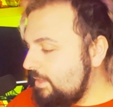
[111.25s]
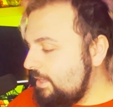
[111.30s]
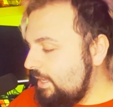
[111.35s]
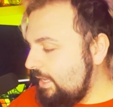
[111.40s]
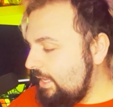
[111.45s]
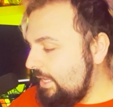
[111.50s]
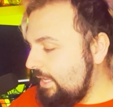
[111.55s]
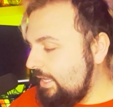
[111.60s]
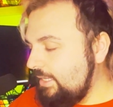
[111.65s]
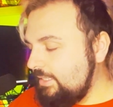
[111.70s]

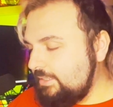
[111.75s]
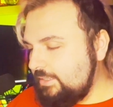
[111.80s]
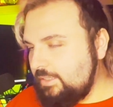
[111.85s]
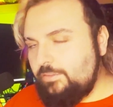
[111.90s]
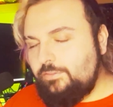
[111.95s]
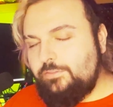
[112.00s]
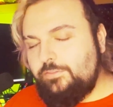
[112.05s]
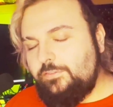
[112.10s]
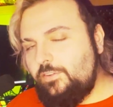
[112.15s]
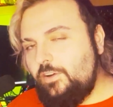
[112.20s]
is
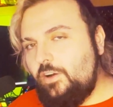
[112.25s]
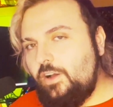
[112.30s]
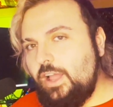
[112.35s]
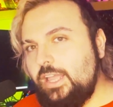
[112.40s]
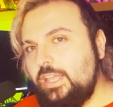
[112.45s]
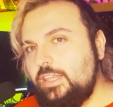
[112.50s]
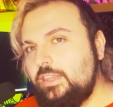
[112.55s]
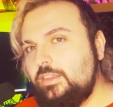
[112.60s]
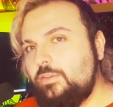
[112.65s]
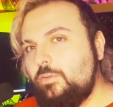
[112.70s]

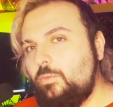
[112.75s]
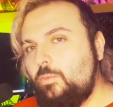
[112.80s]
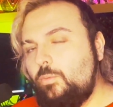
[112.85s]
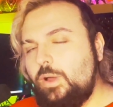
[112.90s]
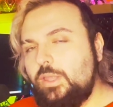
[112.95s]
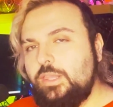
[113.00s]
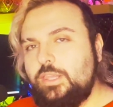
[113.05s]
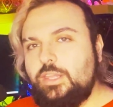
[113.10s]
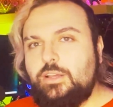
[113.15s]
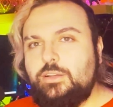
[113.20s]
find
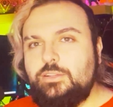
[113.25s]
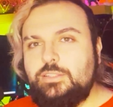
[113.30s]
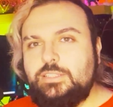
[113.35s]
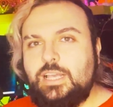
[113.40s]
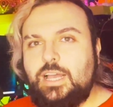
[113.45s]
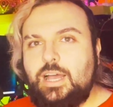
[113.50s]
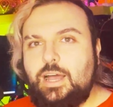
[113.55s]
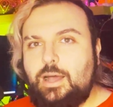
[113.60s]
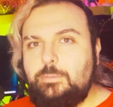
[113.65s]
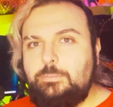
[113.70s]
one of those
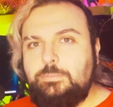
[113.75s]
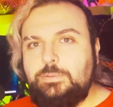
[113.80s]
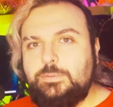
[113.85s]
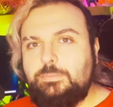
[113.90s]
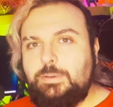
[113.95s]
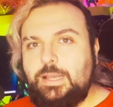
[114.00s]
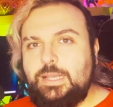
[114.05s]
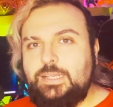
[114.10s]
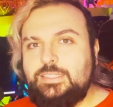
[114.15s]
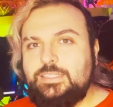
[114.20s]
hubs
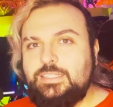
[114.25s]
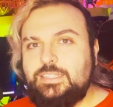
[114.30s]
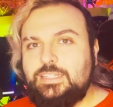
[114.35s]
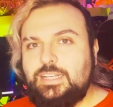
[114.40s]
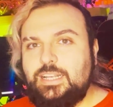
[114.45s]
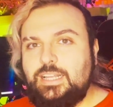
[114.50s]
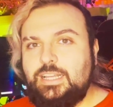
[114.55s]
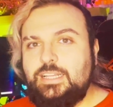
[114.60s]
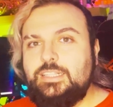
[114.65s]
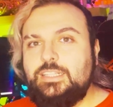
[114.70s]

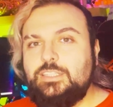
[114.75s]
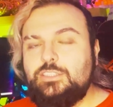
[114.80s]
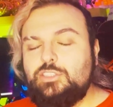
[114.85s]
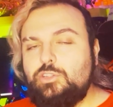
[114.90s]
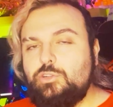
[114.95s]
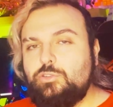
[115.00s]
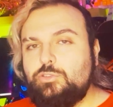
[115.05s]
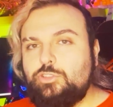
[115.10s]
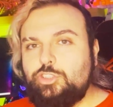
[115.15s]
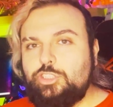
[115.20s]
basically that's
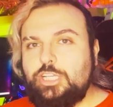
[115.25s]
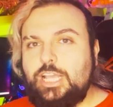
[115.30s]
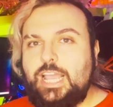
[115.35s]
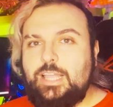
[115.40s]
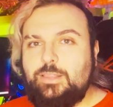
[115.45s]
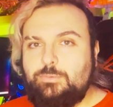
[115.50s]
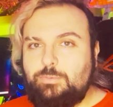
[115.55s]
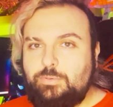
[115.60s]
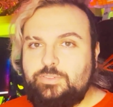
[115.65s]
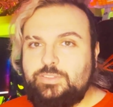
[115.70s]
not
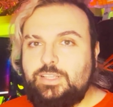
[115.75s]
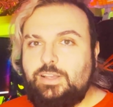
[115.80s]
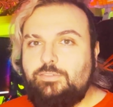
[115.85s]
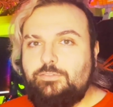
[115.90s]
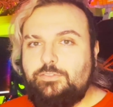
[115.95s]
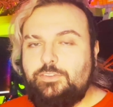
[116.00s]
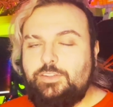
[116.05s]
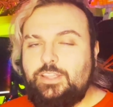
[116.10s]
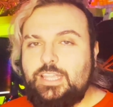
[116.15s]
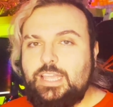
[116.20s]
shared with
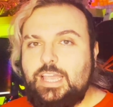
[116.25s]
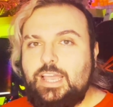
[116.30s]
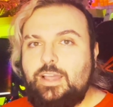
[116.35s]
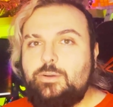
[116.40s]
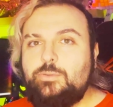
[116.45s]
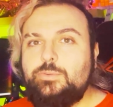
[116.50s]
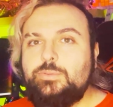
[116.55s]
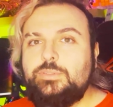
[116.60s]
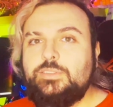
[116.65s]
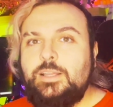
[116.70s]
something
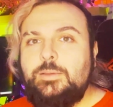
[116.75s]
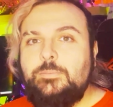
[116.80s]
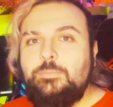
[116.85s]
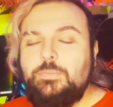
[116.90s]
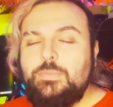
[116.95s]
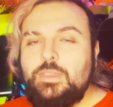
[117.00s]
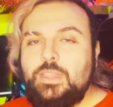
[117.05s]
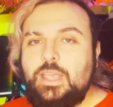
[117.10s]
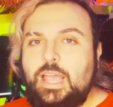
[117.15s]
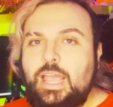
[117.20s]
else.
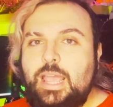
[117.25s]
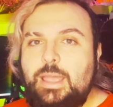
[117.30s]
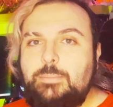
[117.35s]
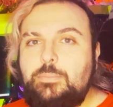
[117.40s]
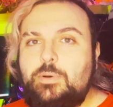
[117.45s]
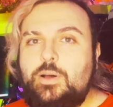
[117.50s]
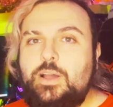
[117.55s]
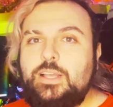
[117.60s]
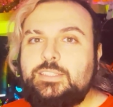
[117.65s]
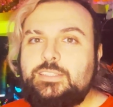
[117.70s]
And
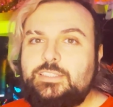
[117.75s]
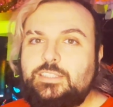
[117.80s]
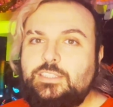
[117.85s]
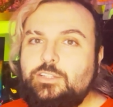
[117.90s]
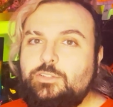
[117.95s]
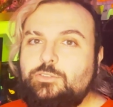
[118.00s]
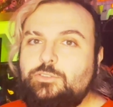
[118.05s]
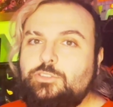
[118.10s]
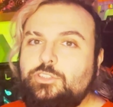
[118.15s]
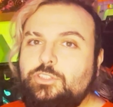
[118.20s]
my
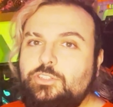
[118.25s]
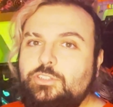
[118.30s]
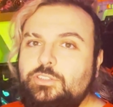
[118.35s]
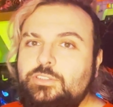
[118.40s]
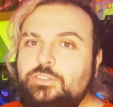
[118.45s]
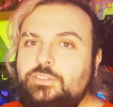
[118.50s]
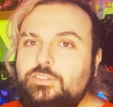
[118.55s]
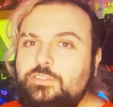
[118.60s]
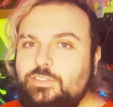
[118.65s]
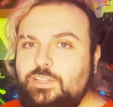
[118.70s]

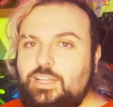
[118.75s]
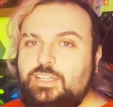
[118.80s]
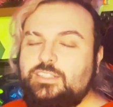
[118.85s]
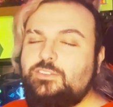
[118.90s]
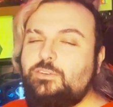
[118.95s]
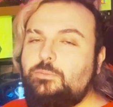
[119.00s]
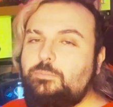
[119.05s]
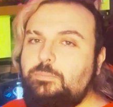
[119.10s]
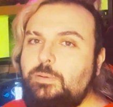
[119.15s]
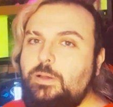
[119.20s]
solution, although it's
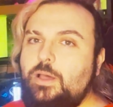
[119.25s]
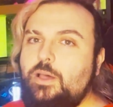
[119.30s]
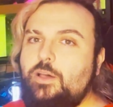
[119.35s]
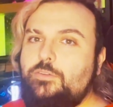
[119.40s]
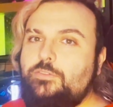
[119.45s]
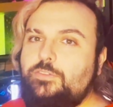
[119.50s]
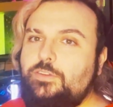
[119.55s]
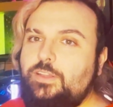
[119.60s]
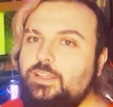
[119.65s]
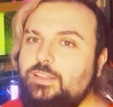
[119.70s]
not
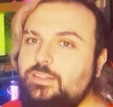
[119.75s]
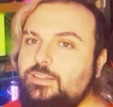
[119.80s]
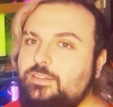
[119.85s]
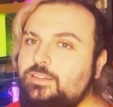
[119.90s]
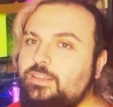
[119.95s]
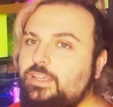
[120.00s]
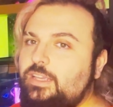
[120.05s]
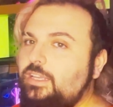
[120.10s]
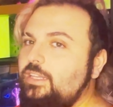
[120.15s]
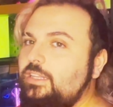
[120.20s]

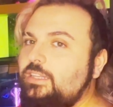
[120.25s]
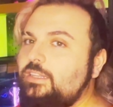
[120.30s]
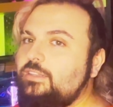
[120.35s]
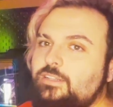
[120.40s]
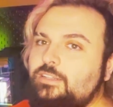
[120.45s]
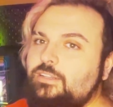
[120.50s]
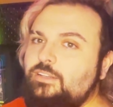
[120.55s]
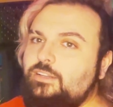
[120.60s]
perfect in